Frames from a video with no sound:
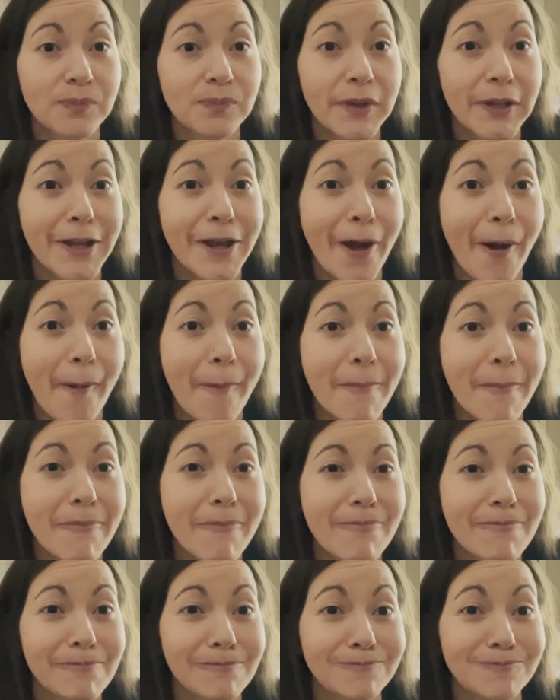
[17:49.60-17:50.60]
yeah.
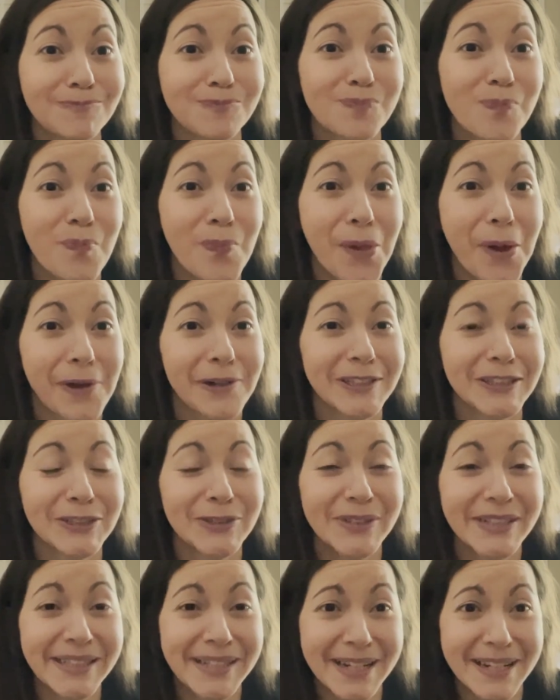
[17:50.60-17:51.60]
All
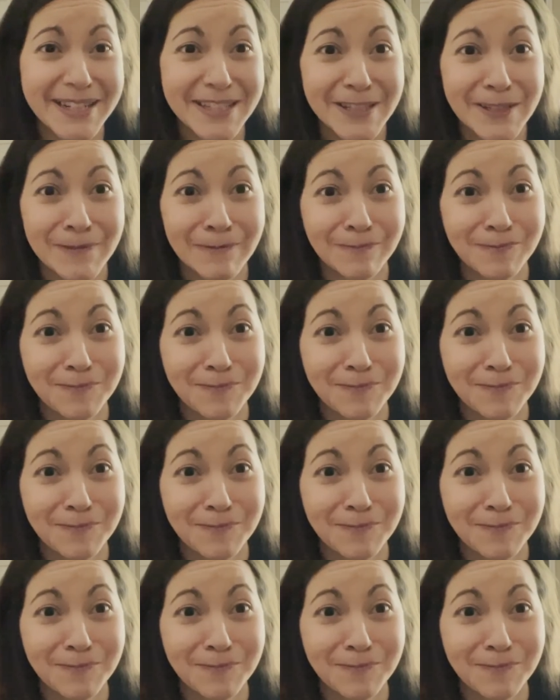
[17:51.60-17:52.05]
right, guys.